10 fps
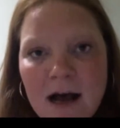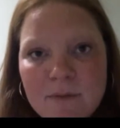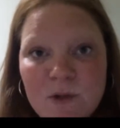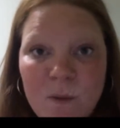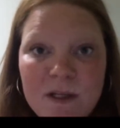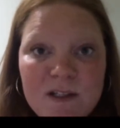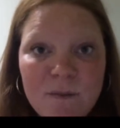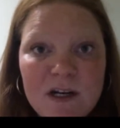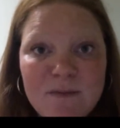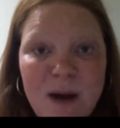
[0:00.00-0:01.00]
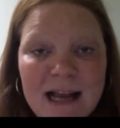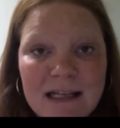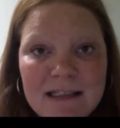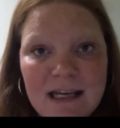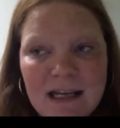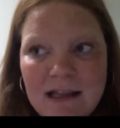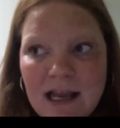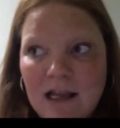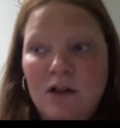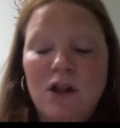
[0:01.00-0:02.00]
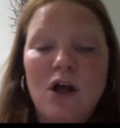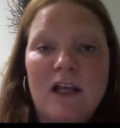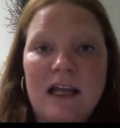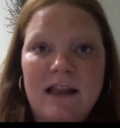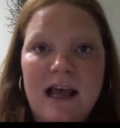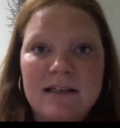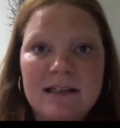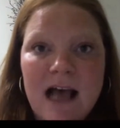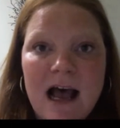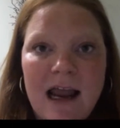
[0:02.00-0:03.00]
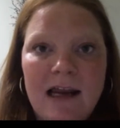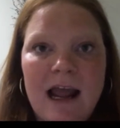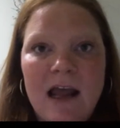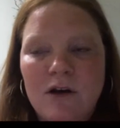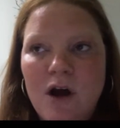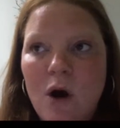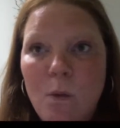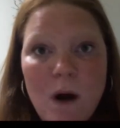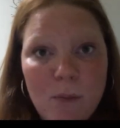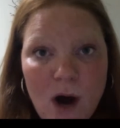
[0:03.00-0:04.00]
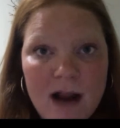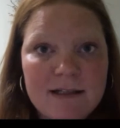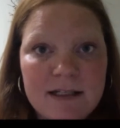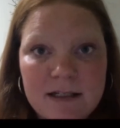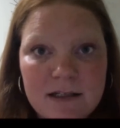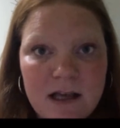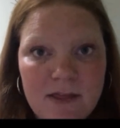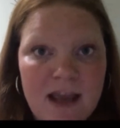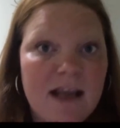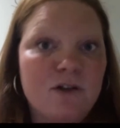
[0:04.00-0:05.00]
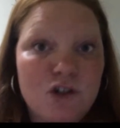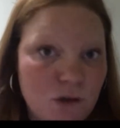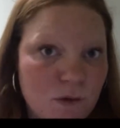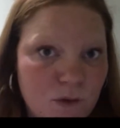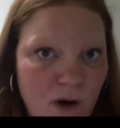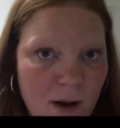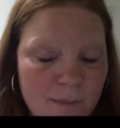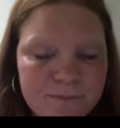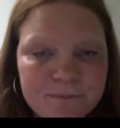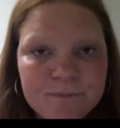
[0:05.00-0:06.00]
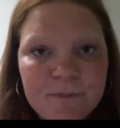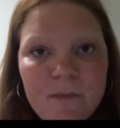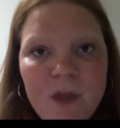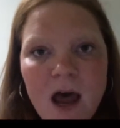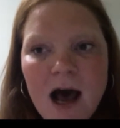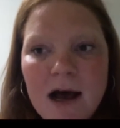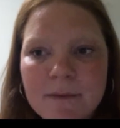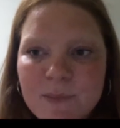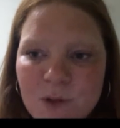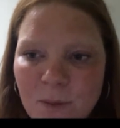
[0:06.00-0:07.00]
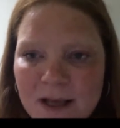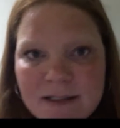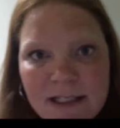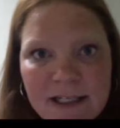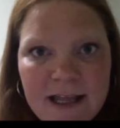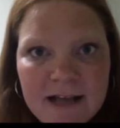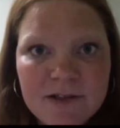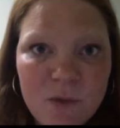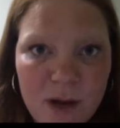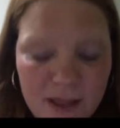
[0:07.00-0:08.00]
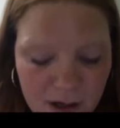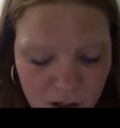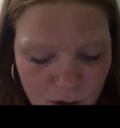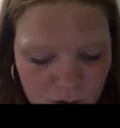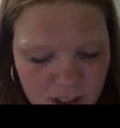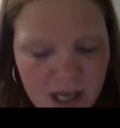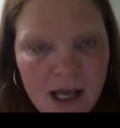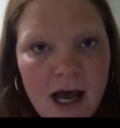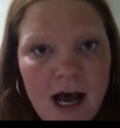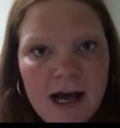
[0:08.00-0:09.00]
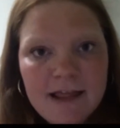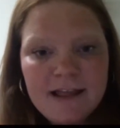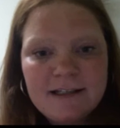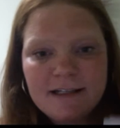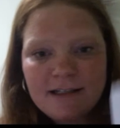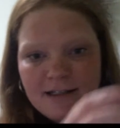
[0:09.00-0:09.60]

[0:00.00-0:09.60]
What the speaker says: So when somebody's buying a ticket, they can look at that sign and know what prizes they can choose from. So basically, that's the way that goes. This is a